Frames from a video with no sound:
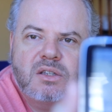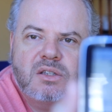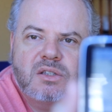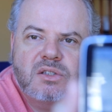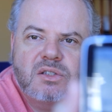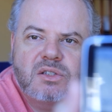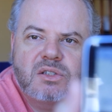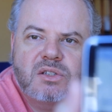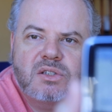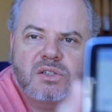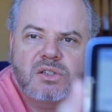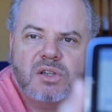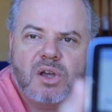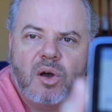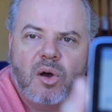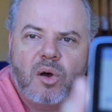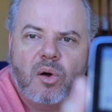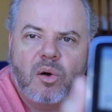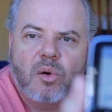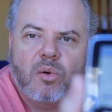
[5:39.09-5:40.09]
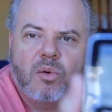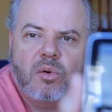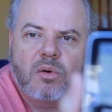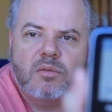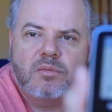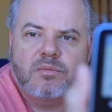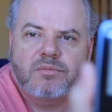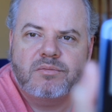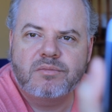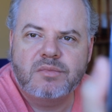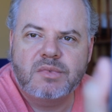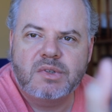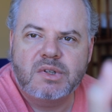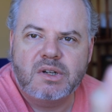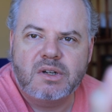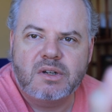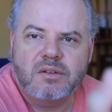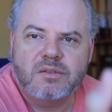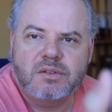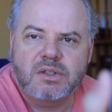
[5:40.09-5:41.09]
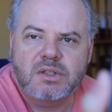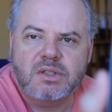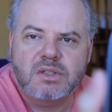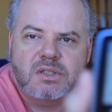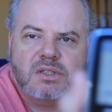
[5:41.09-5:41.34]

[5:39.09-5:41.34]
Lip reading: So, I don't know if you can